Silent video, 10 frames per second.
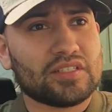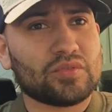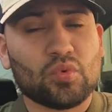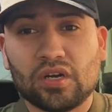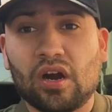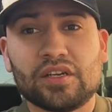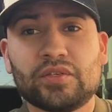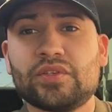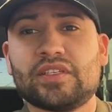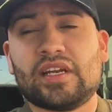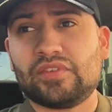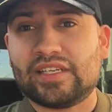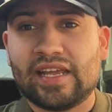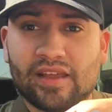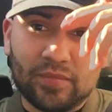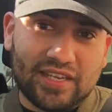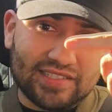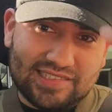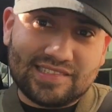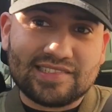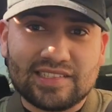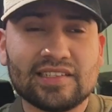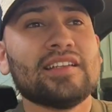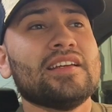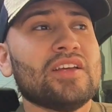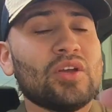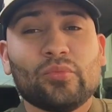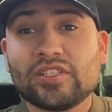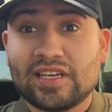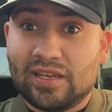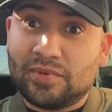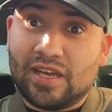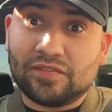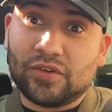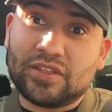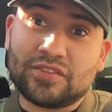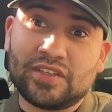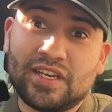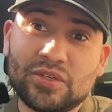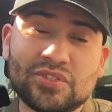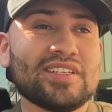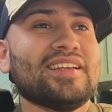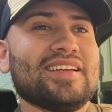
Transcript: Just work hard towards it every day and be consistent, which I am not for these videos.